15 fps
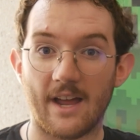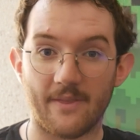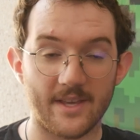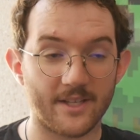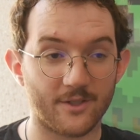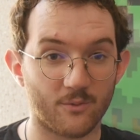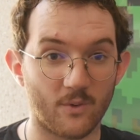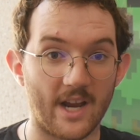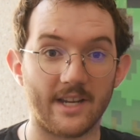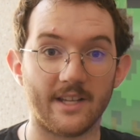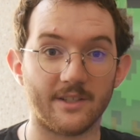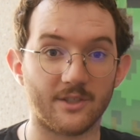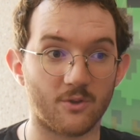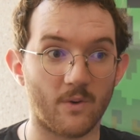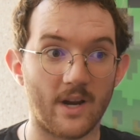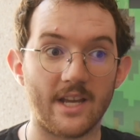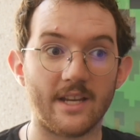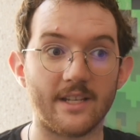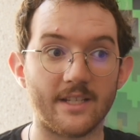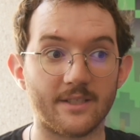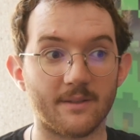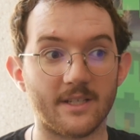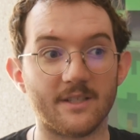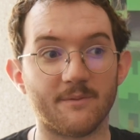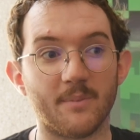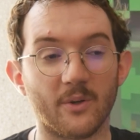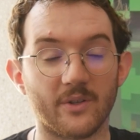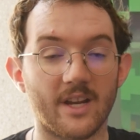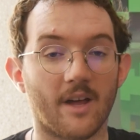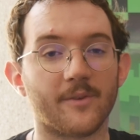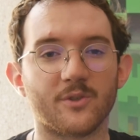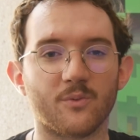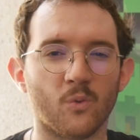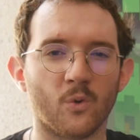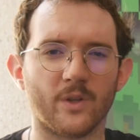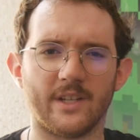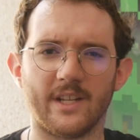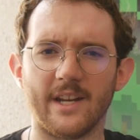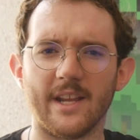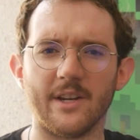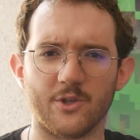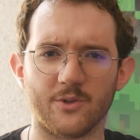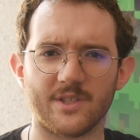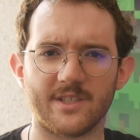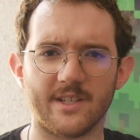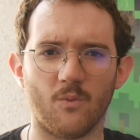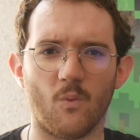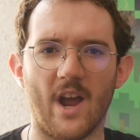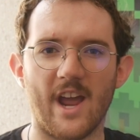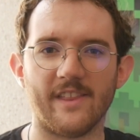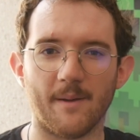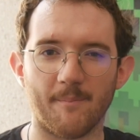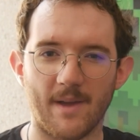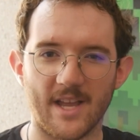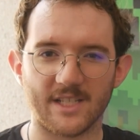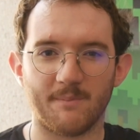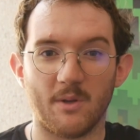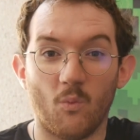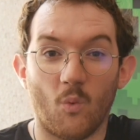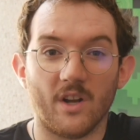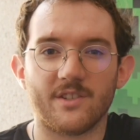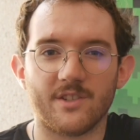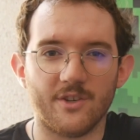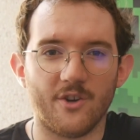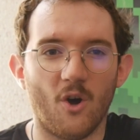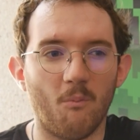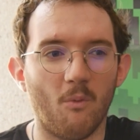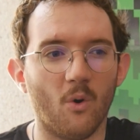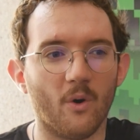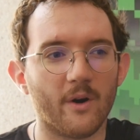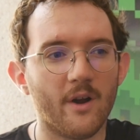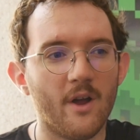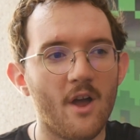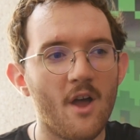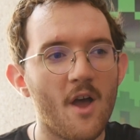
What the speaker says: I think his writing is great and he's building out this world in an interesting way that makes me want to know more.